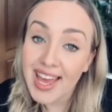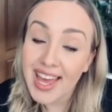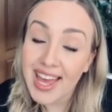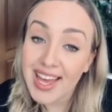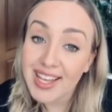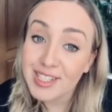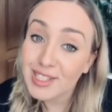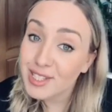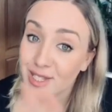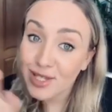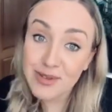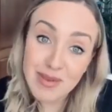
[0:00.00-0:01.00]
and
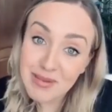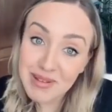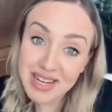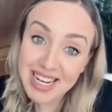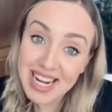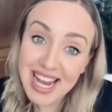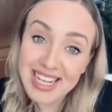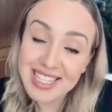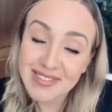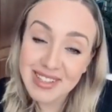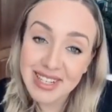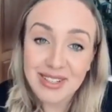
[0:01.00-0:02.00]
see you maybe in the
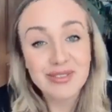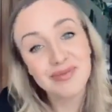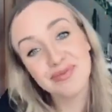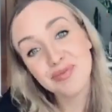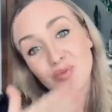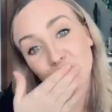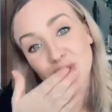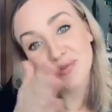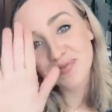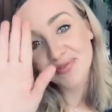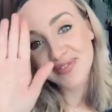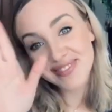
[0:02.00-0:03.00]
next video.
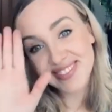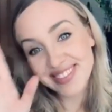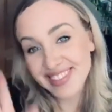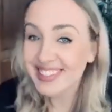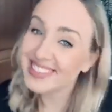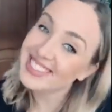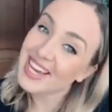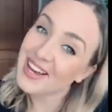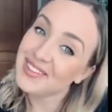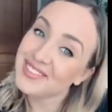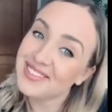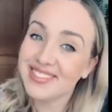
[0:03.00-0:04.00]

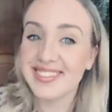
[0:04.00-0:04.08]
Ciao!